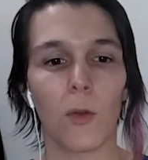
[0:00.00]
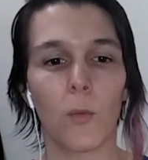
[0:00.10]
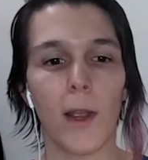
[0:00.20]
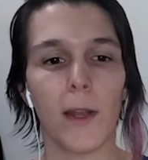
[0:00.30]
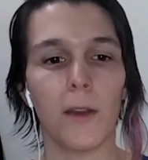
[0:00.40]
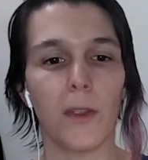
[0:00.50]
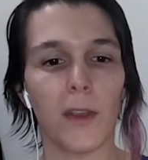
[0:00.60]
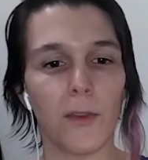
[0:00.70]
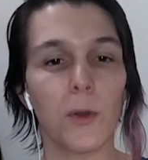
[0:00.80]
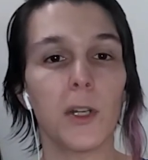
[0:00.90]
when
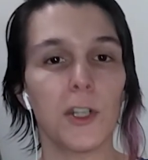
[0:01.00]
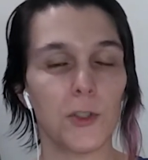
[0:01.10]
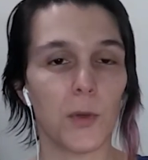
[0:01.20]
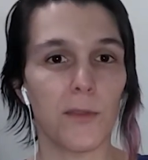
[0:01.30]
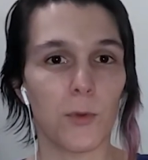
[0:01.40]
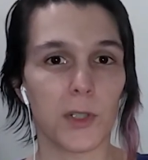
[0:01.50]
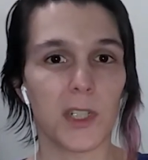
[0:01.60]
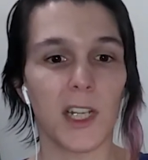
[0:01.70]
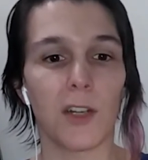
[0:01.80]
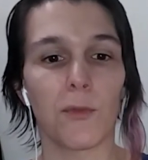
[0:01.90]
they voted in
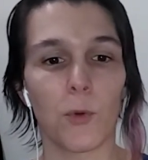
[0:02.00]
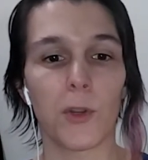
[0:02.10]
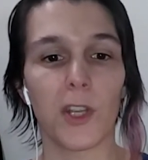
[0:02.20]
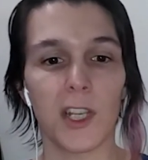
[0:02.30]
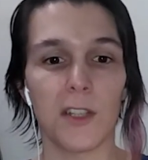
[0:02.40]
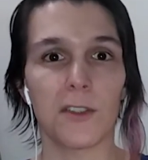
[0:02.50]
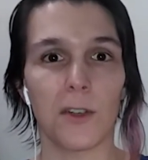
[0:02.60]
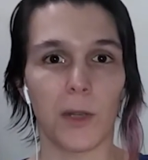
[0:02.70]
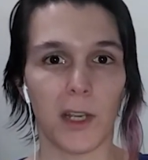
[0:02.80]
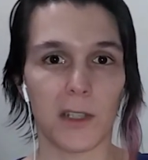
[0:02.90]
2014 for the
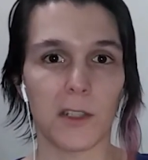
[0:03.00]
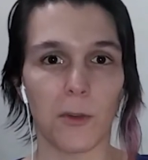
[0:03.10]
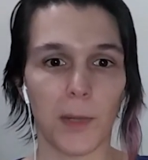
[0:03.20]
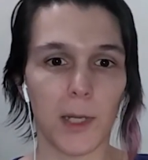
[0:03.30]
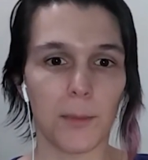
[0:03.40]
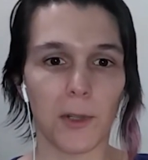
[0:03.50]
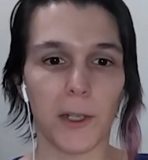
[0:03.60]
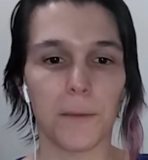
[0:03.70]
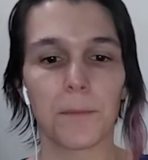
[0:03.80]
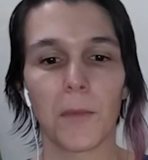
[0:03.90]
Keystone XL
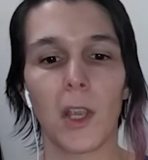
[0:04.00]
pipeline.